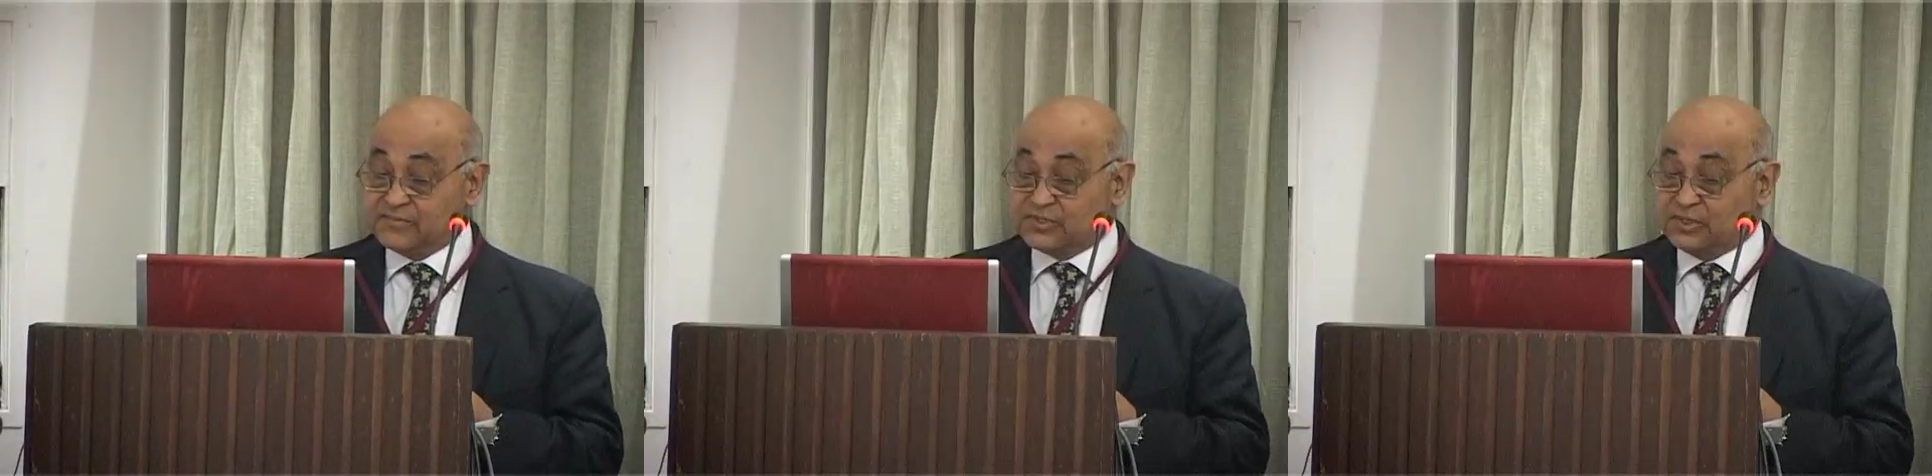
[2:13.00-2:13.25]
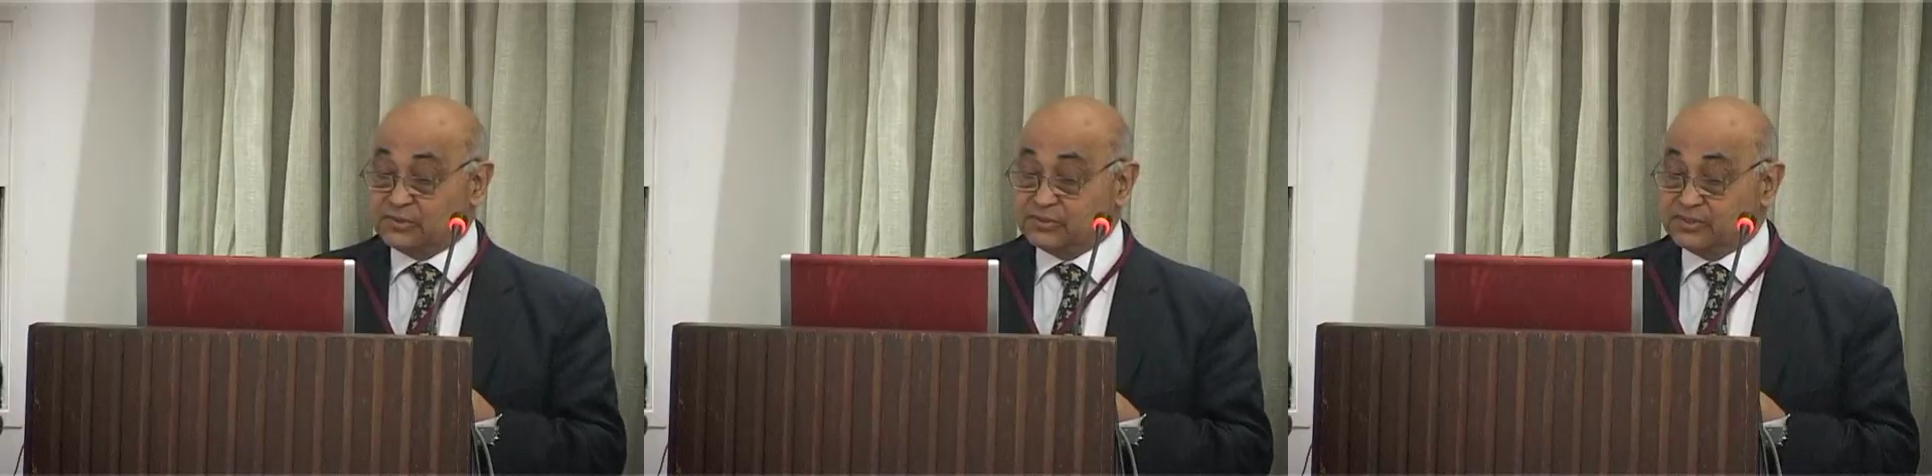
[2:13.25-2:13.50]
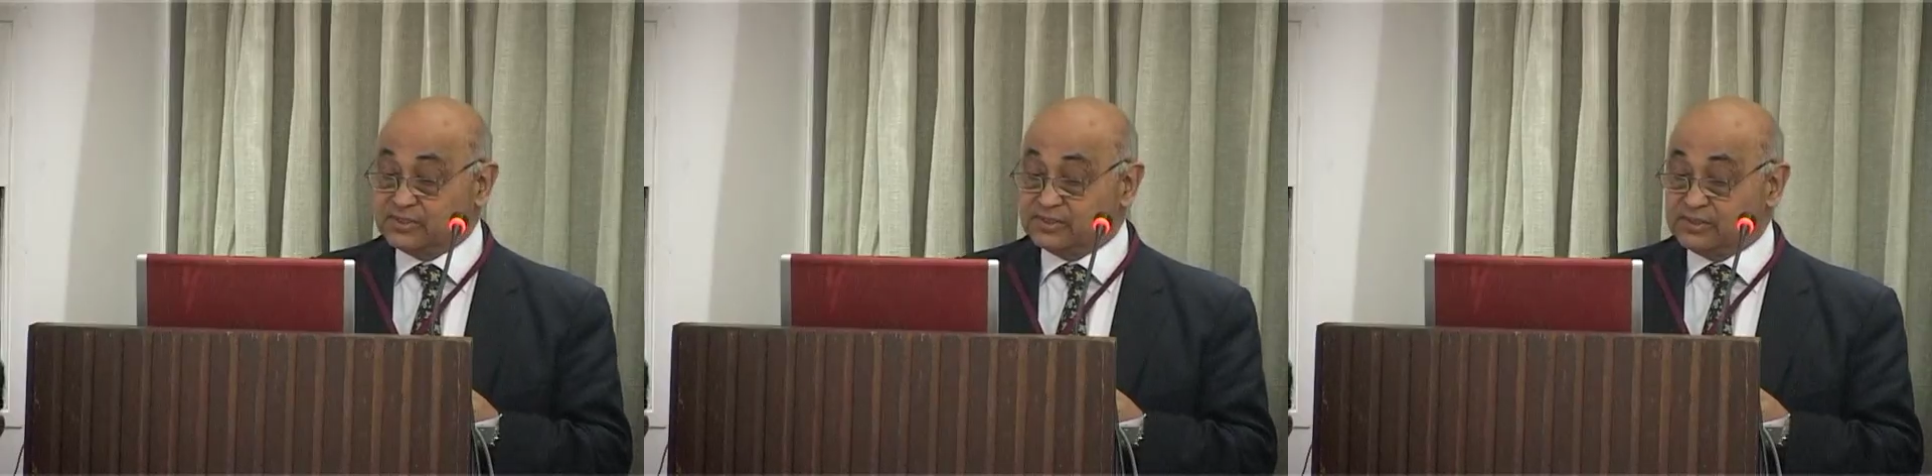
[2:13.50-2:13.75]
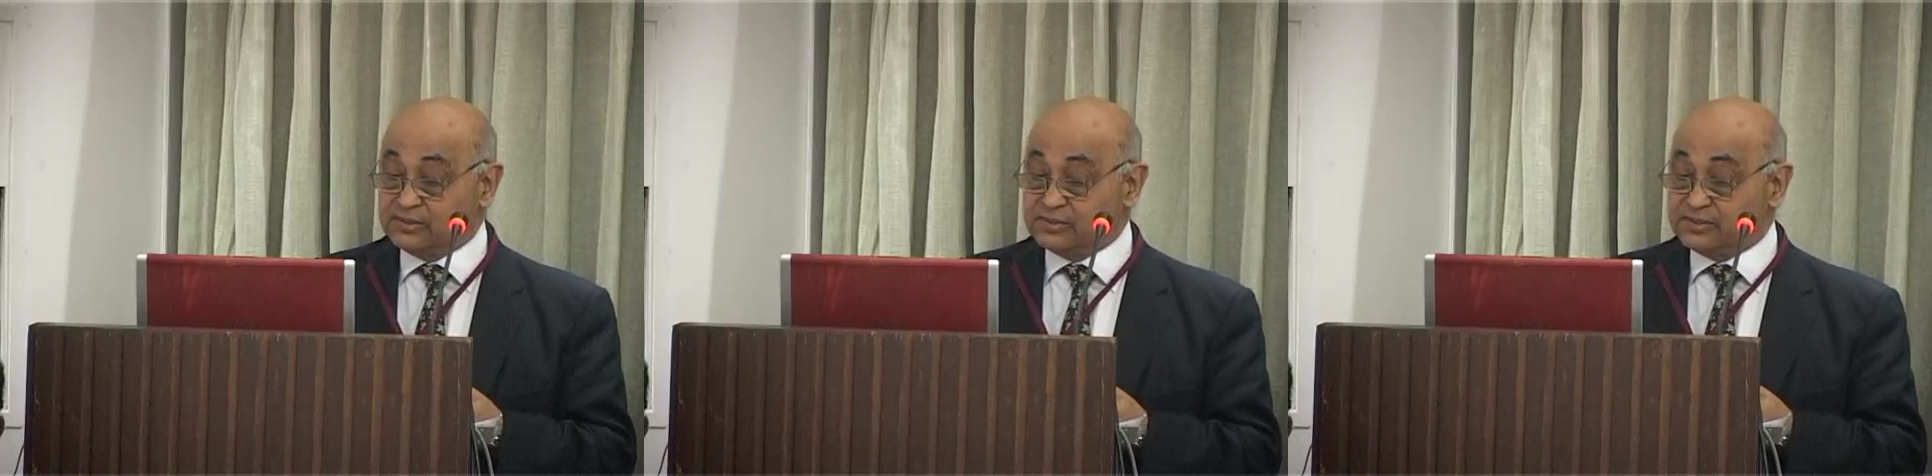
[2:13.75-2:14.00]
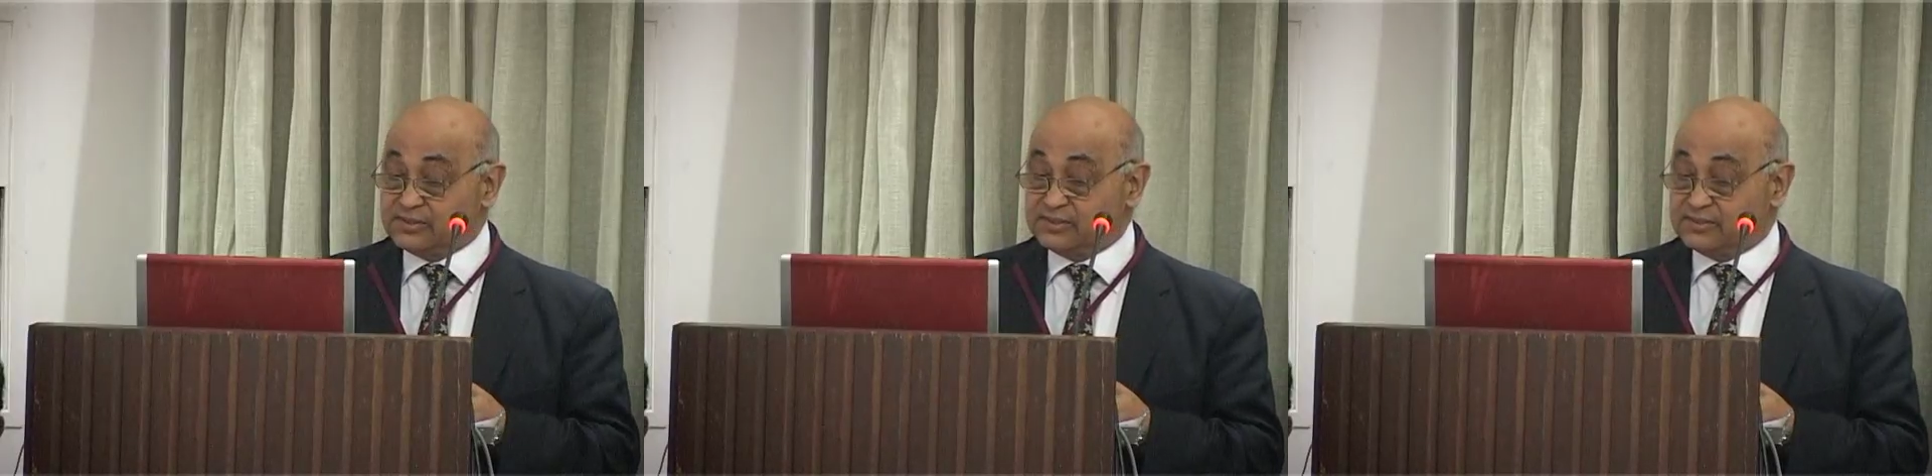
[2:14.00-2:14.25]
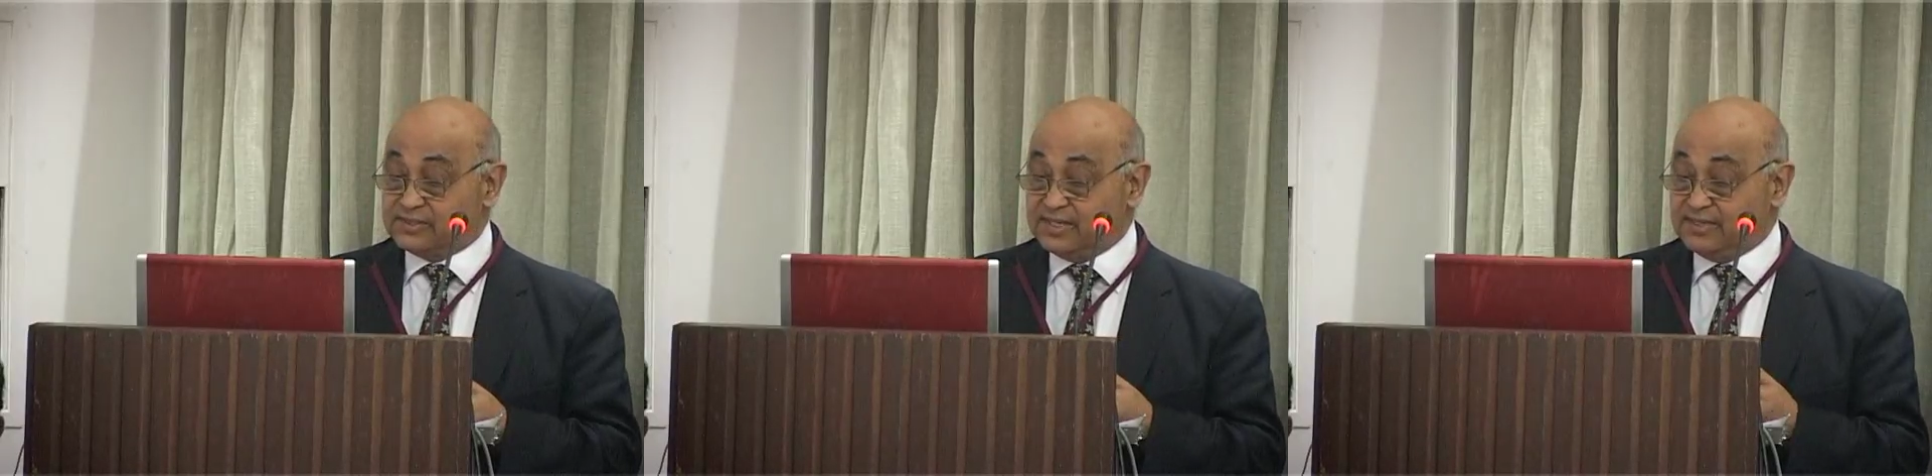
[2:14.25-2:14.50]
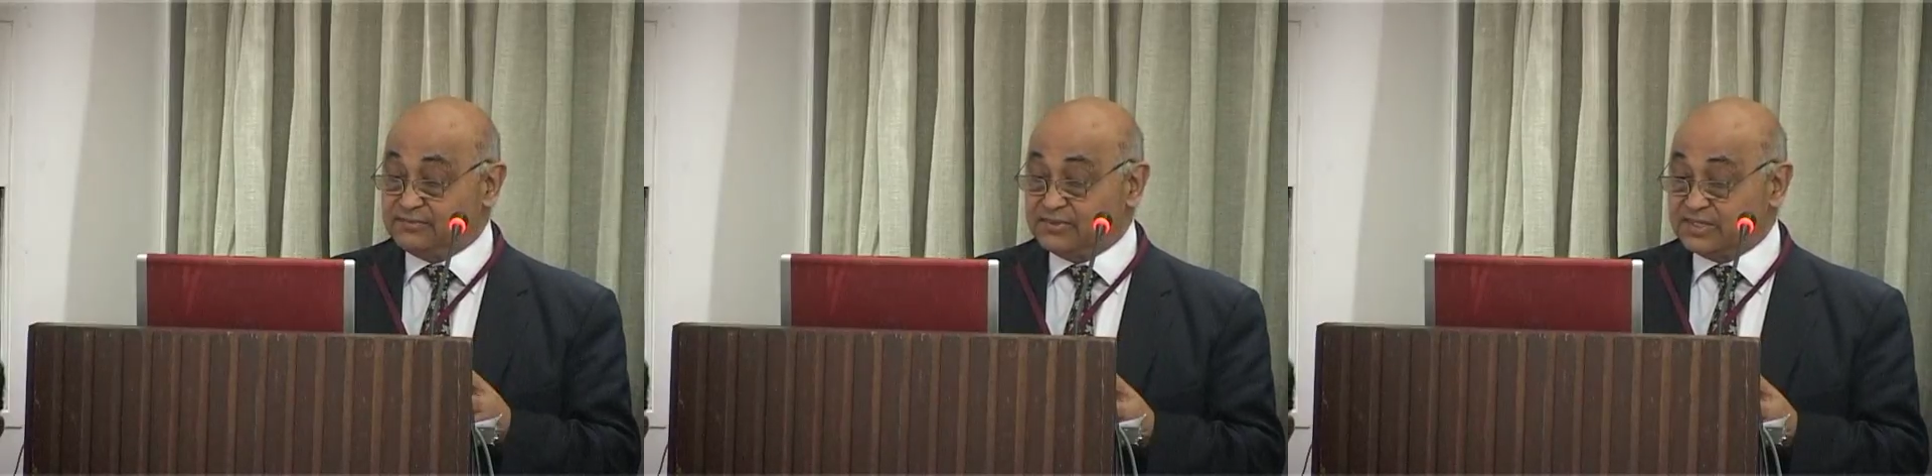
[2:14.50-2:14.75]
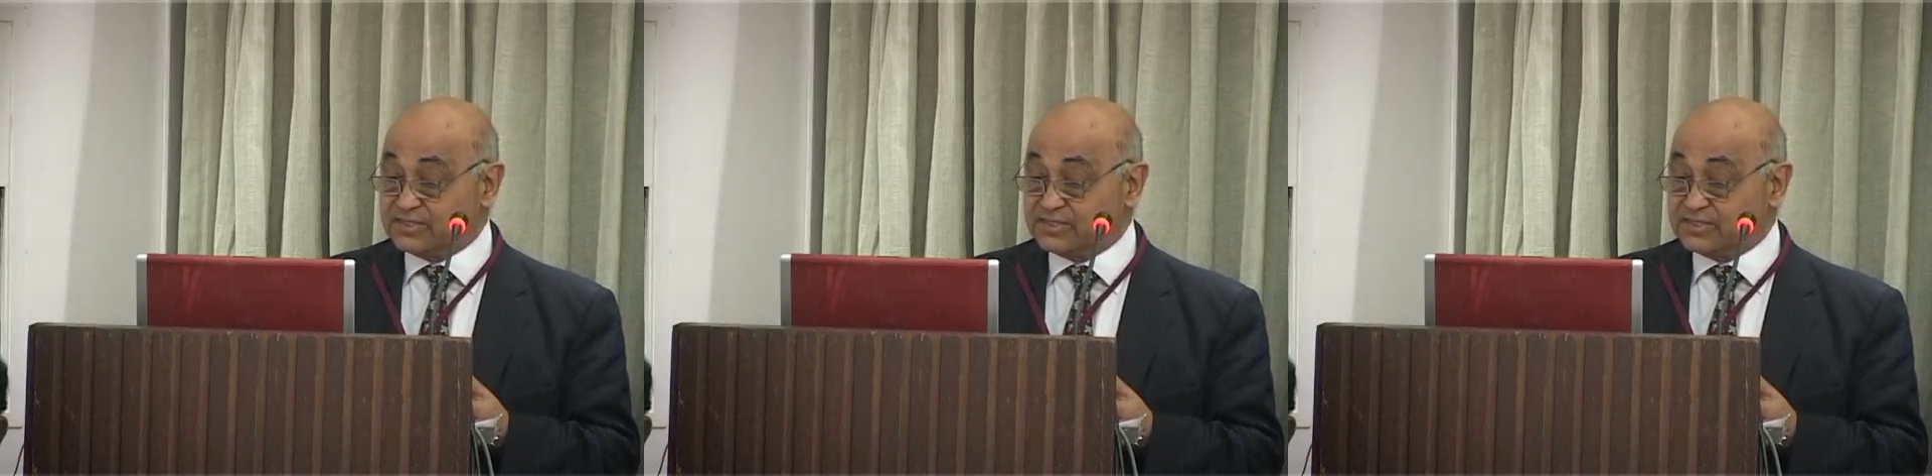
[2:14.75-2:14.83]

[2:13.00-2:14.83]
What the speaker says: So the delivery